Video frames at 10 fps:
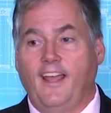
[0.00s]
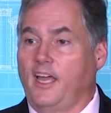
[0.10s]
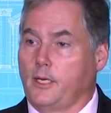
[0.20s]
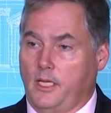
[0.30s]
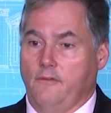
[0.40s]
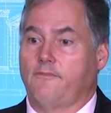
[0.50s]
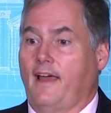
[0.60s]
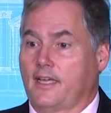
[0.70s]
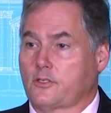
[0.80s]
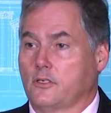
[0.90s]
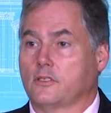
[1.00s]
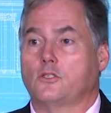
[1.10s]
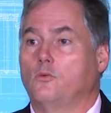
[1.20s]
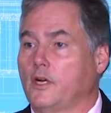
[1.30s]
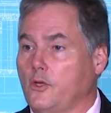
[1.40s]
and get faster
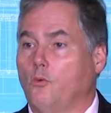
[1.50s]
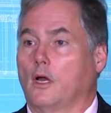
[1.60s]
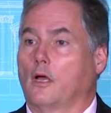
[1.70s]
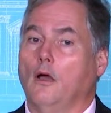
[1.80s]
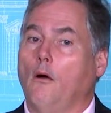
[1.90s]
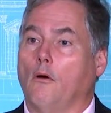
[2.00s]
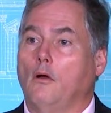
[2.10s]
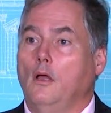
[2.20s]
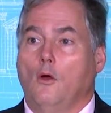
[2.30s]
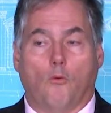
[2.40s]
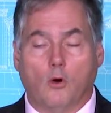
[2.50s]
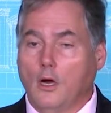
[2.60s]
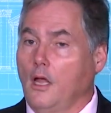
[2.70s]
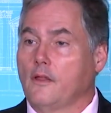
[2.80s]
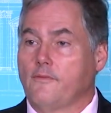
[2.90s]
to where you want to go. We're
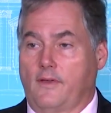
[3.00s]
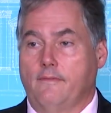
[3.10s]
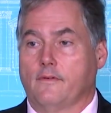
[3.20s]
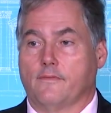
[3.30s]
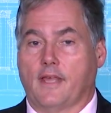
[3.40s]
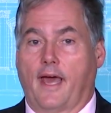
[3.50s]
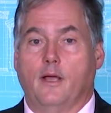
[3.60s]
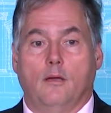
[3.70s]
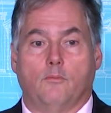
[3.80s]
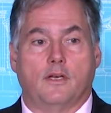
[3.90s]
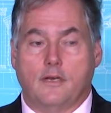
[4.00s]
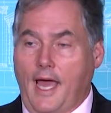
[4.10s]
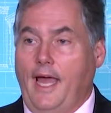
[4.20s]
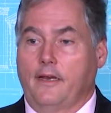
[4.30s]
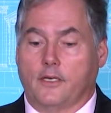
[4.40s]
all in favor of that but
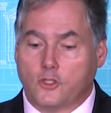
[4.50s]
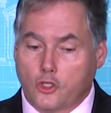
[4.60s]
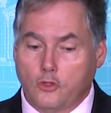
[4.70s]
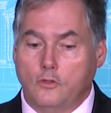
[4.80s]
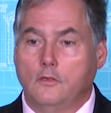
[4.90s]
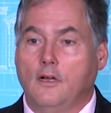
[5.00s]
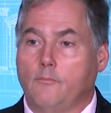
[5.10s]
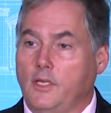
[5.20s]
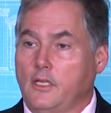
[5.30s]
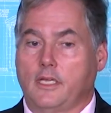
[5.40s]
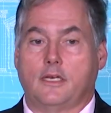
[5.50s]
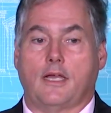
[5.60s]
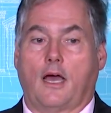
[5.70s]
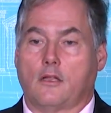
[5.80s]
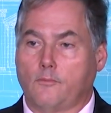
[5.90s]
not a $2 billion
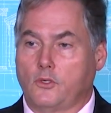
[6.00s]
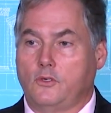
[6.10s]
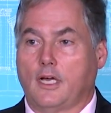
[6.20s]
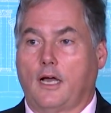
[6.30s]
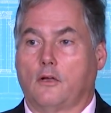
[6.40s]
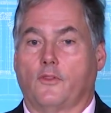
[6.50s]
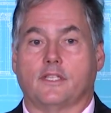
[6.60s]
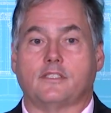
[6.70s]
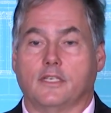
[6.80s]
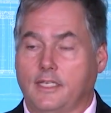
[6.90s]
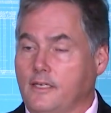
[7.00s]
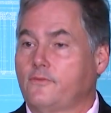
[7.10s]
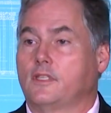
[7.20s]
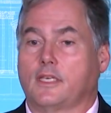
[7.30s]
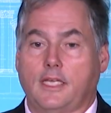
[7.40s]
boondoggle that's the
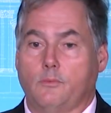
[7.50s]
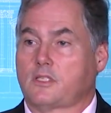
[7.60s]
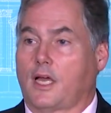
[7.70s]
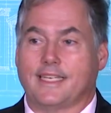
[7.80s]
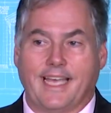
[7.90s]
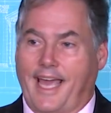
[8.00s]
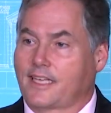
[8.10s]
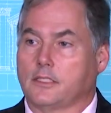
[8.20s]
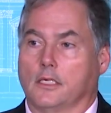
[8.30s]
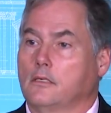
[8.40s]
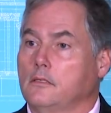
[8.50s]
gift that keeps on taxing.